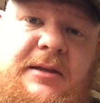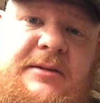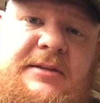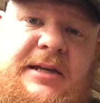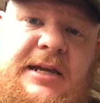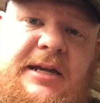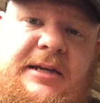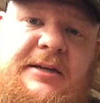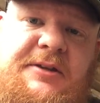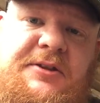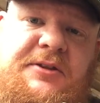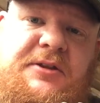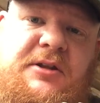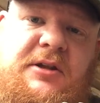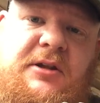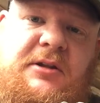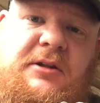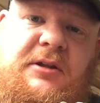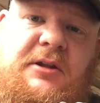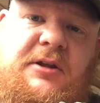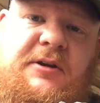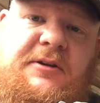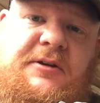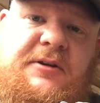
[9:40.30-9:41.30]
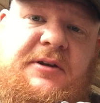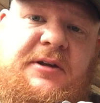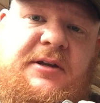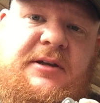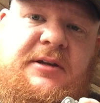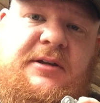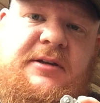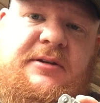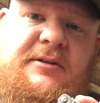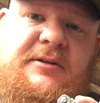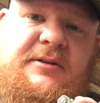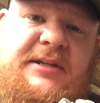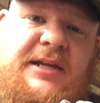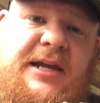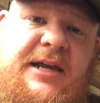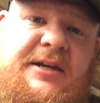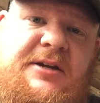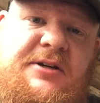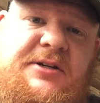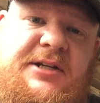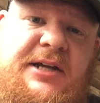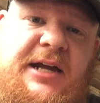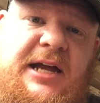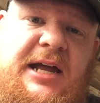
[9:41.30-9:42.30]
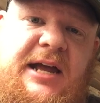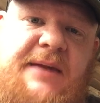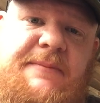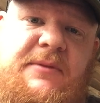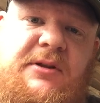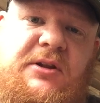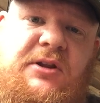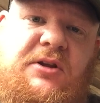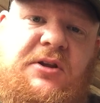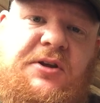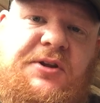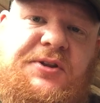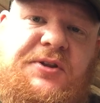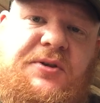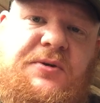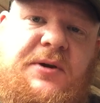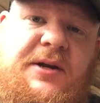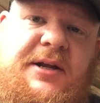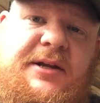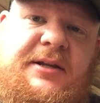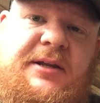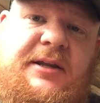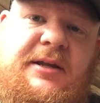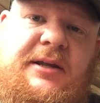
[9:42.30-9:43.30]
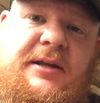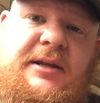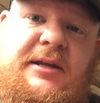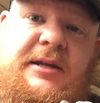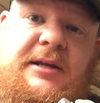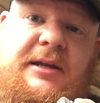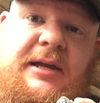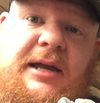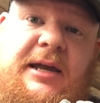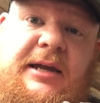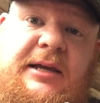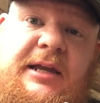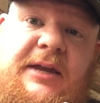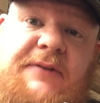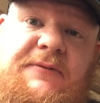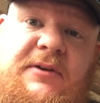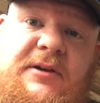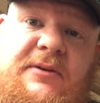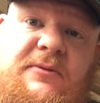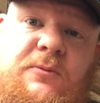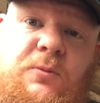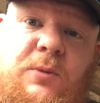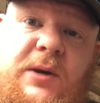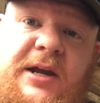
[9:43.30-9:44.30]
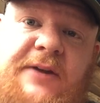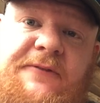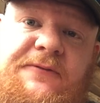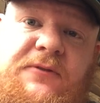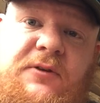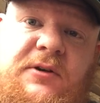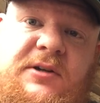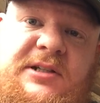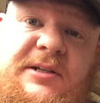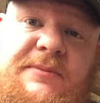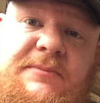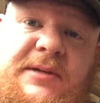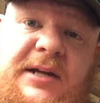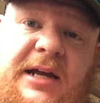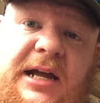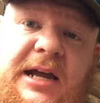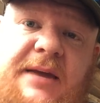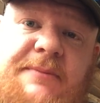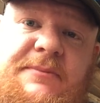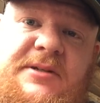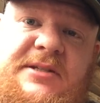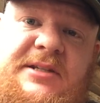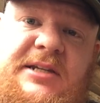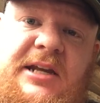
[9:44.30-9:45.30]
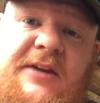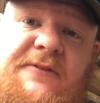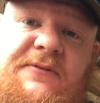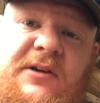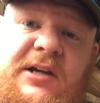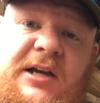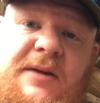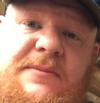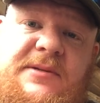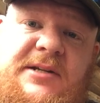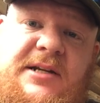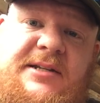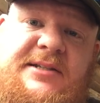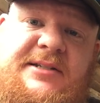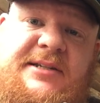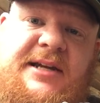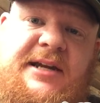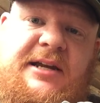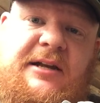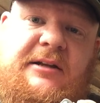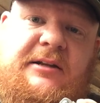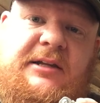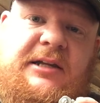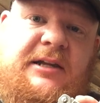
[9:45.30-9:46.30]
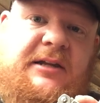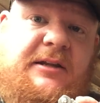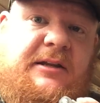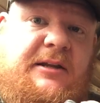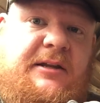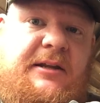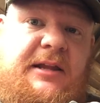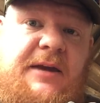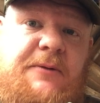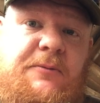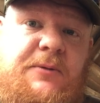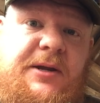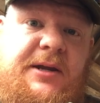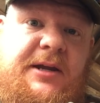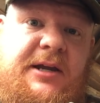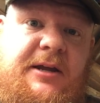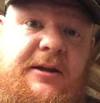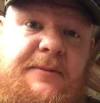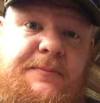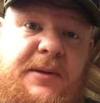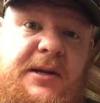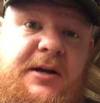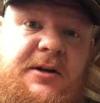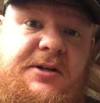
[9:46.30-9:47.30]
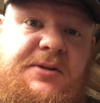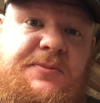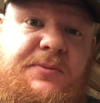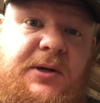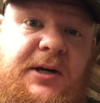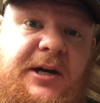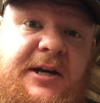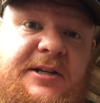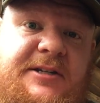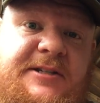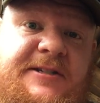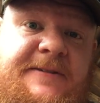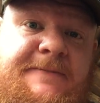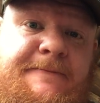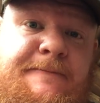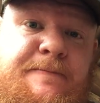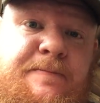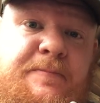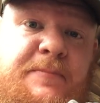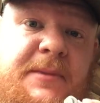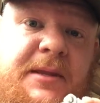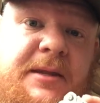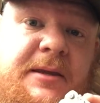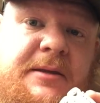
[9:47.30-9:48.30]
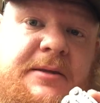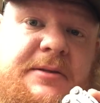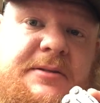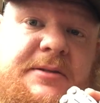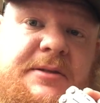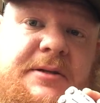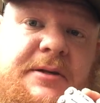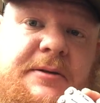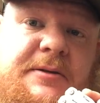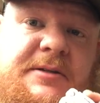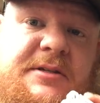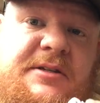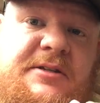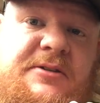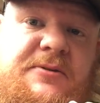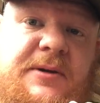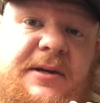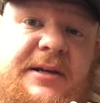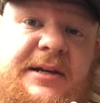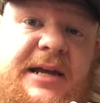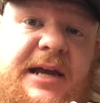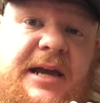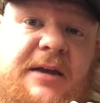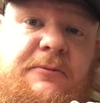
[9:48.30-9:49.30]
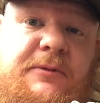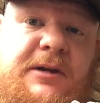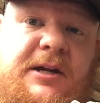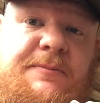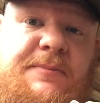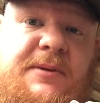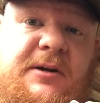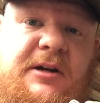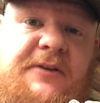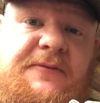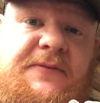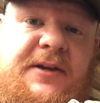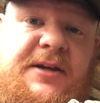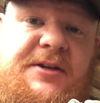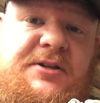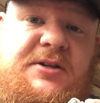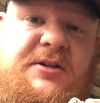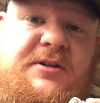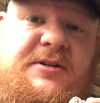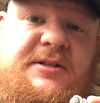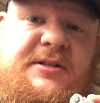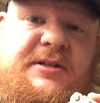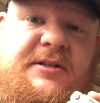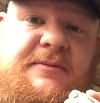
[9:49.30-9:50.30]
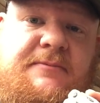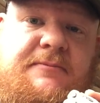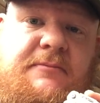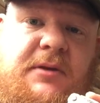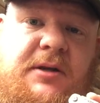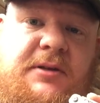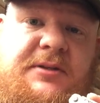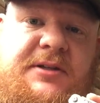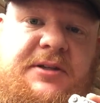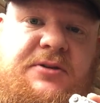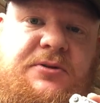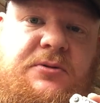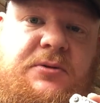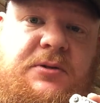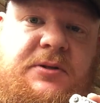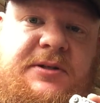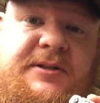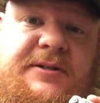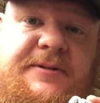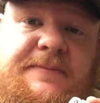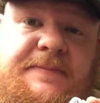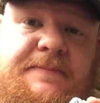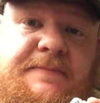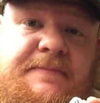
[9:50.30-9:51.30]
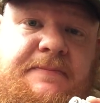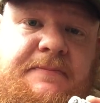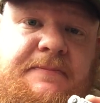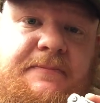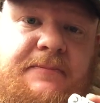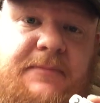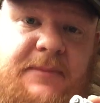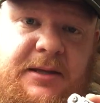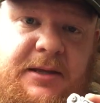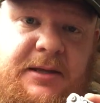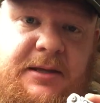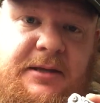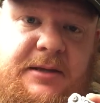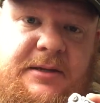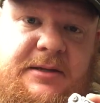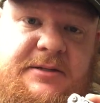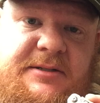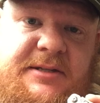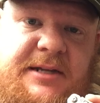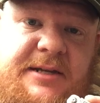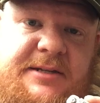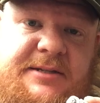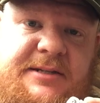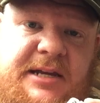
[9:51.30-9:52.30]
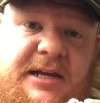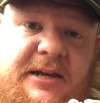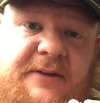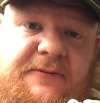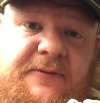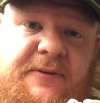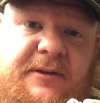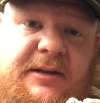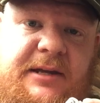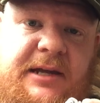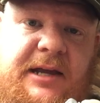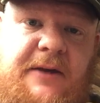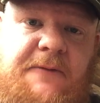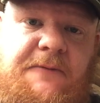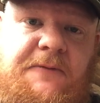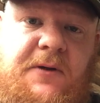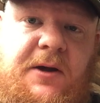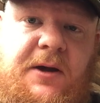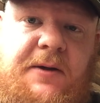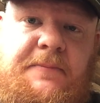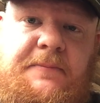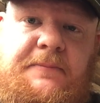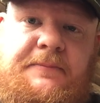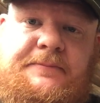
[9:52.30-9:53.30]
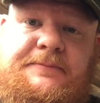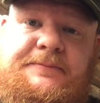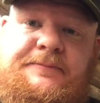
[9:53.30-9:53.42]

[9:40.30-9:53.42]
Take a look, take your time, look through it. Heck, even wait for some time to see if it comes on sale. That way you get a better price. So this is Greenhat-Redbeard Adventures, multi-tools. Stay safe, have fun.